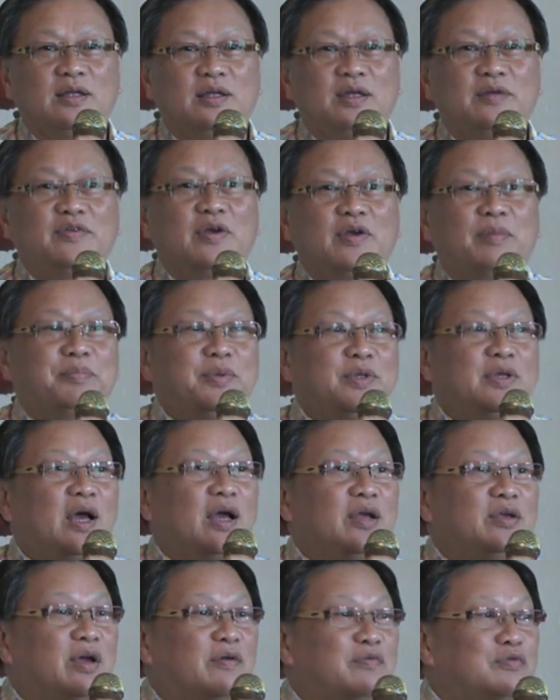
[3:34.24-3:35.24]
If you're
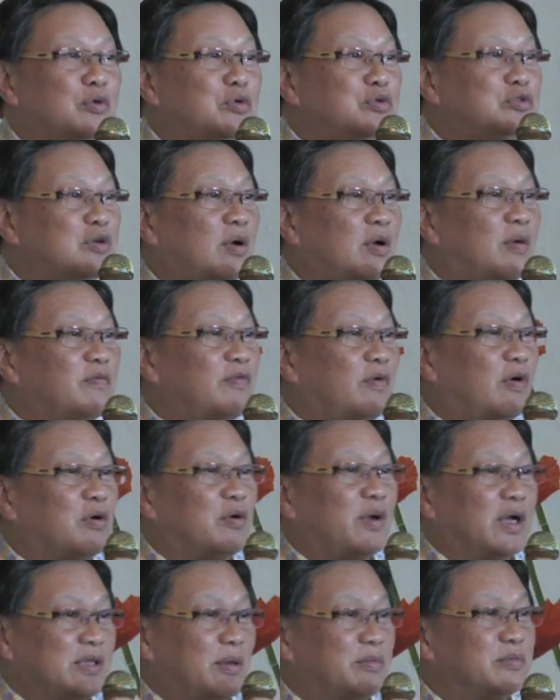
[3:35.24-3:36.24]
PR, you have no job for
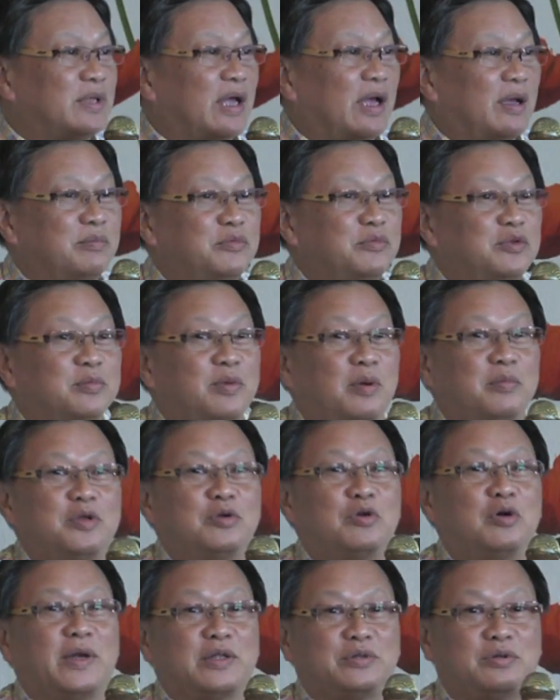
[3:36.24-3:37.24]
quite some time, you probably
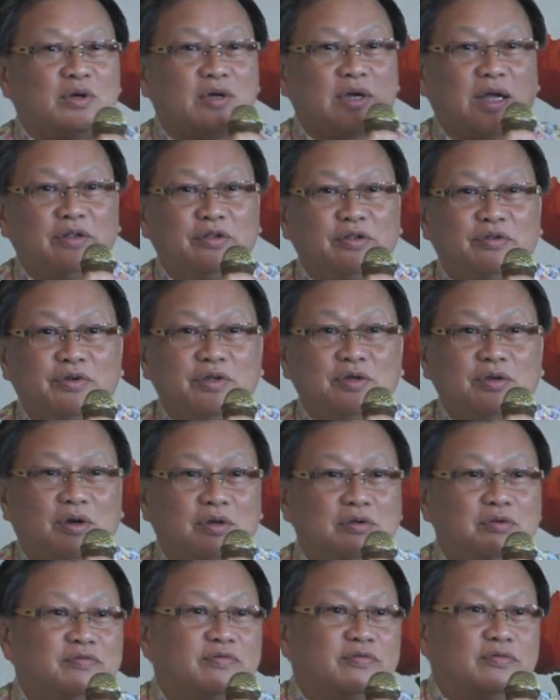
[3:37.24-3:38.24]
go back to your country or
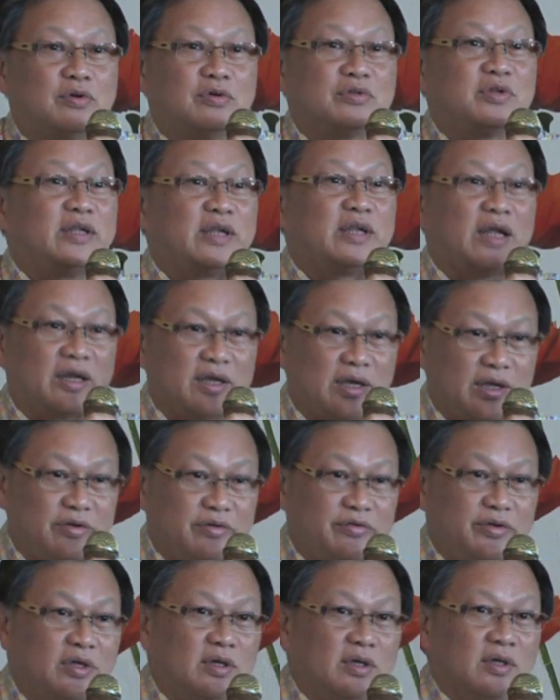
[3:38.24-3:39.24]
you go to another
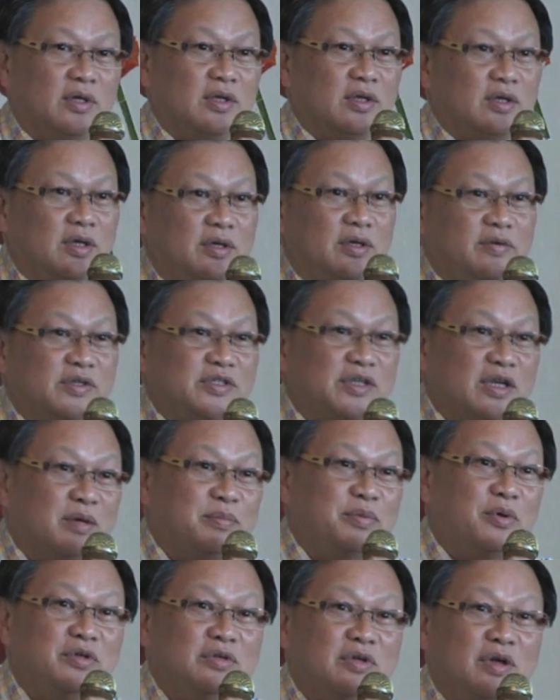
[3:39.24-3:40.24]
country. If you're
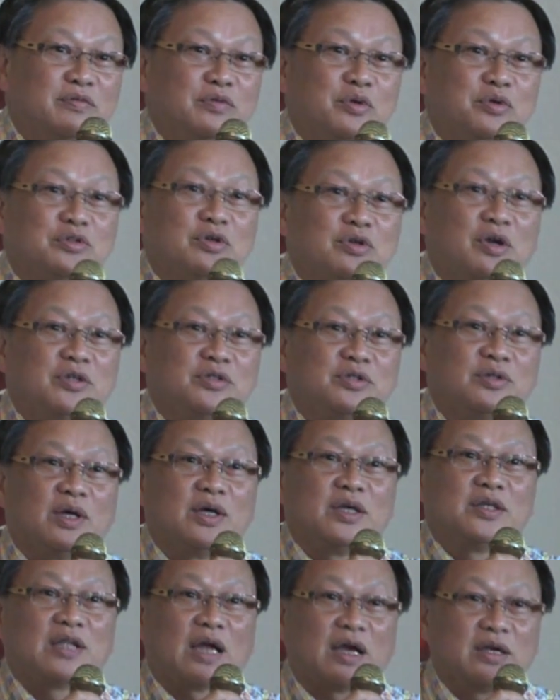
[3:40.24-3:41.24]
Singaporean, you have no choice, you
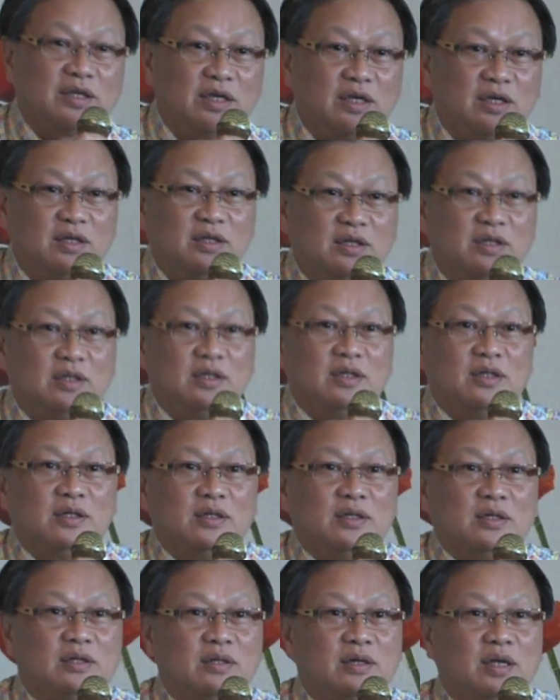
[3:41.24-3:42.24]
are stuck here.
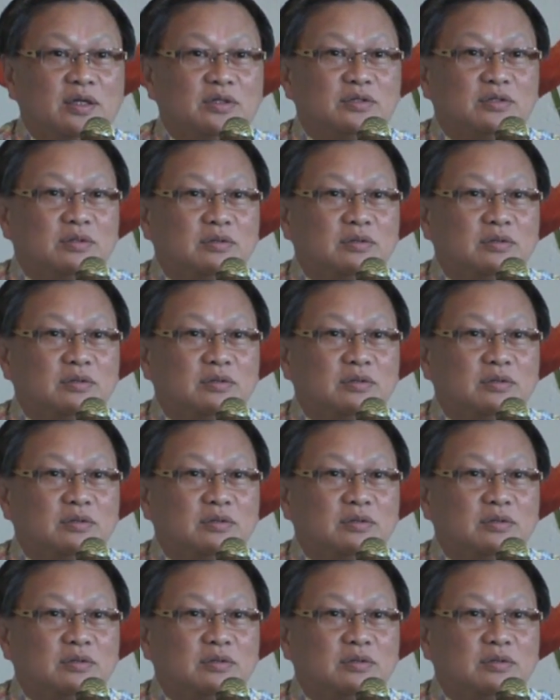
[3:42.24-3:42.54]
Right?